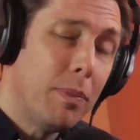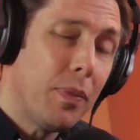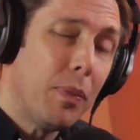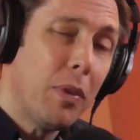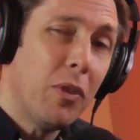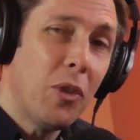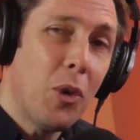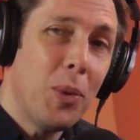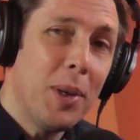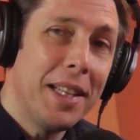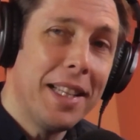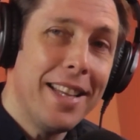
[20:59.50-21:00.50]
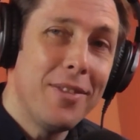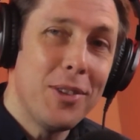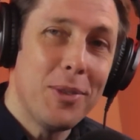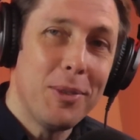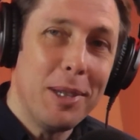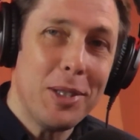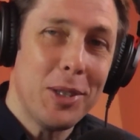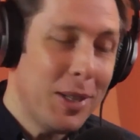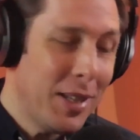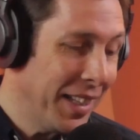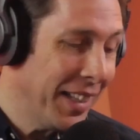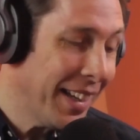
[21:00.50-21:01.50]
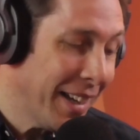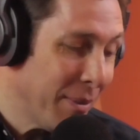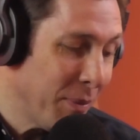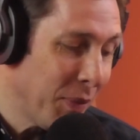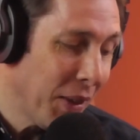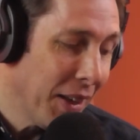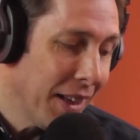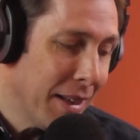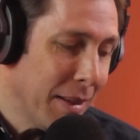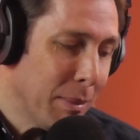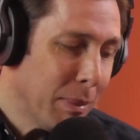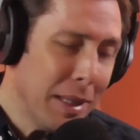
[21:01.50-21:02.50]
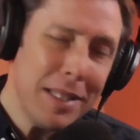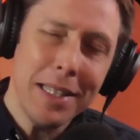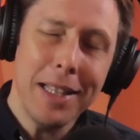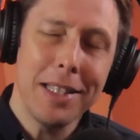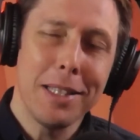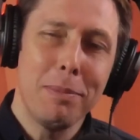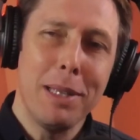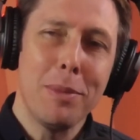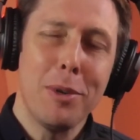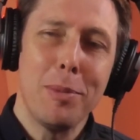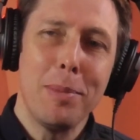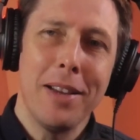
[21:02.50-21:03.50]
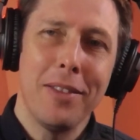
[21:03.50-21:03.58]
Before we leave you, Richard, please tell us a bit more about